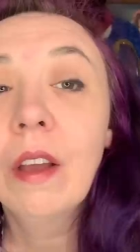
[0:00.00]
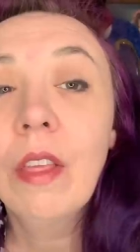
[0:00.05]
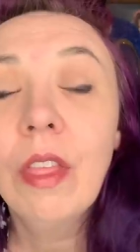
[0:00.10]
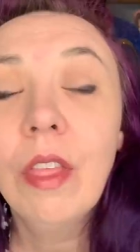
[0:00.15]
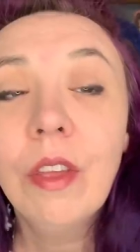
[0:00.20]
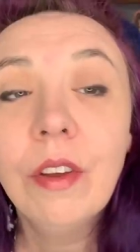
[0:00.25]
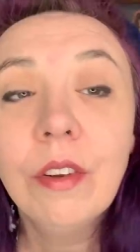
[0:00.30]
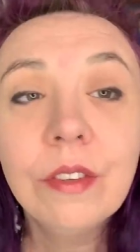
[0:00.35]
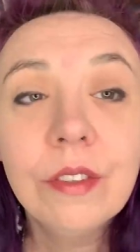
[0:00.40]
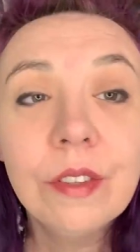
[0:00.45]

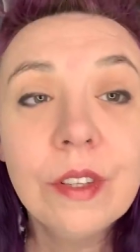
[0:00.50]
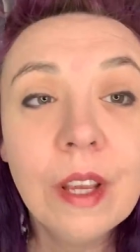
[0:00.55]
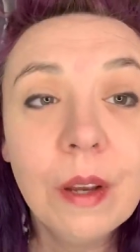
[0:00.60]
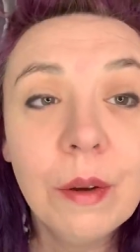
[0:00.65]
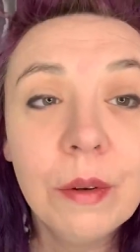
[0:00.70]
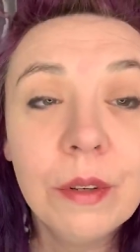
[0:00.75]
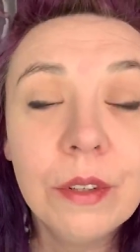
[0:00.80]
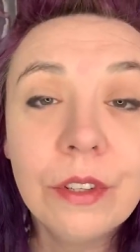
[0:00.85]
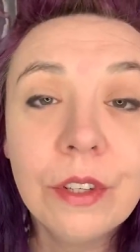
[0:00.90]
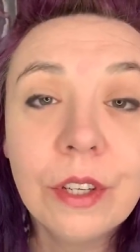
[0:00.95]
Thursday
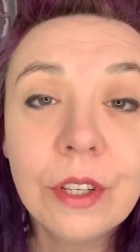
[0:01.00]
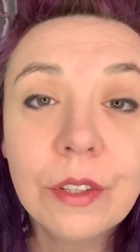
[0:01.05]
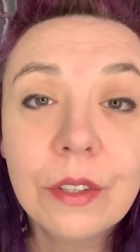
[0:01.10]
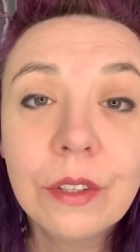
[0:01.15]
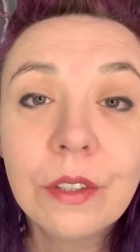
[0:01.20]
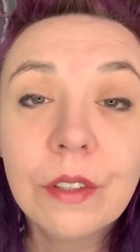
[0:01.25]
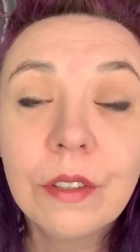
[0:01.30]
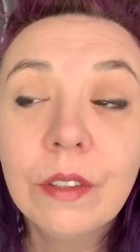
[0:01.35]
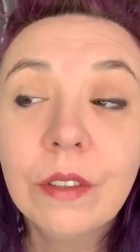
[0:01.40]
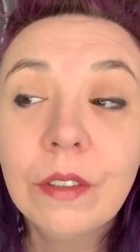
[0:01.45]
was just
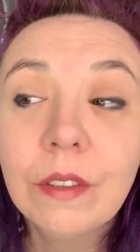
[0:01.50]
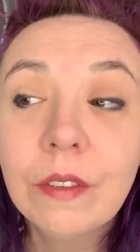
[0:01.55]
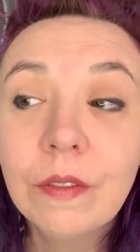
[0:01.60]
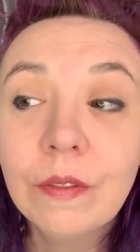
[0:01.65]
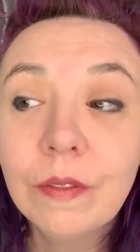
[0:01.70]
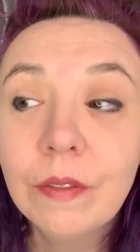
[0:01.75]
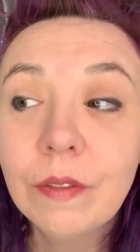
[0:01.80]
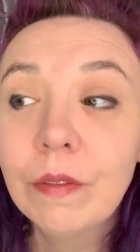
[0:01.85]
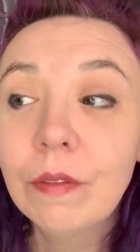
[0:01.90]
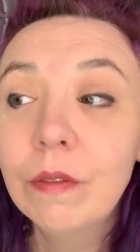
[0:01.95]

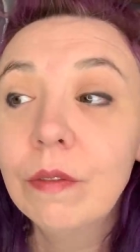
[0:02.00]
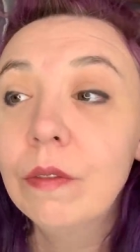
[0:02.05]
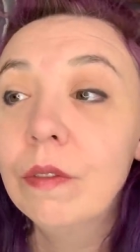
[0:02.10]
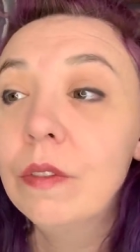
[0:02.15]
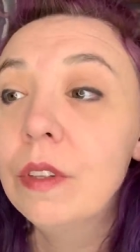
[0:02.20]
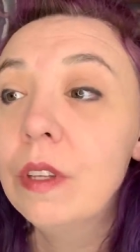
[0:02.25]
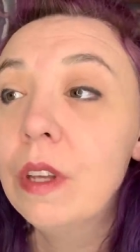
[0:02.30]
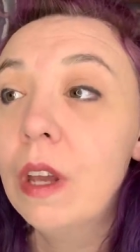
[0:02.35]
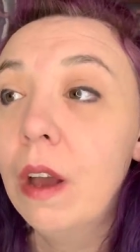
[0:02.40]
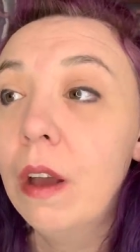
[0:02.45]

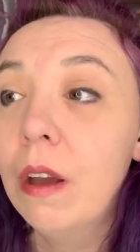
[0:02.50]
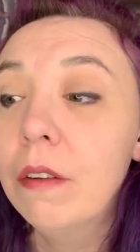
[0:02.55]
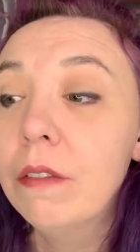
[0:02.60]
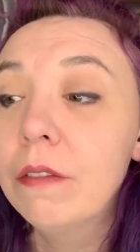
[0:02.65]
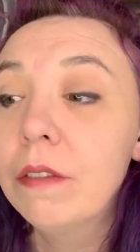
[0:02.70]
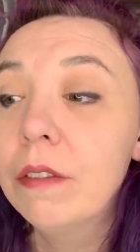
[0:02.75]
tough.